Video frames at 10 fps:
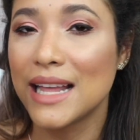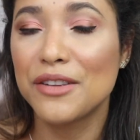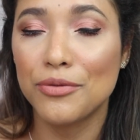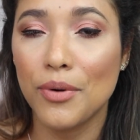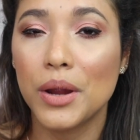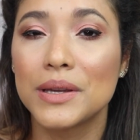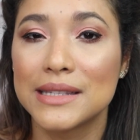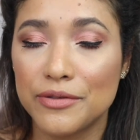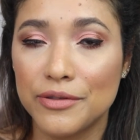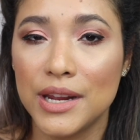like
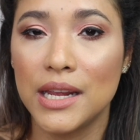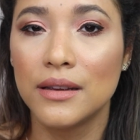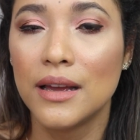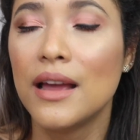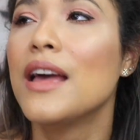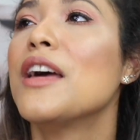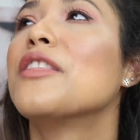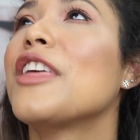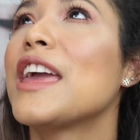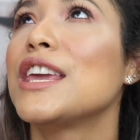fragrance free
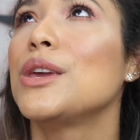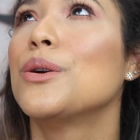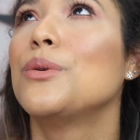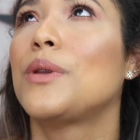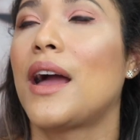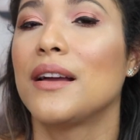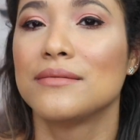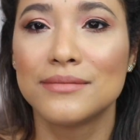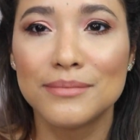Thank you, Huda.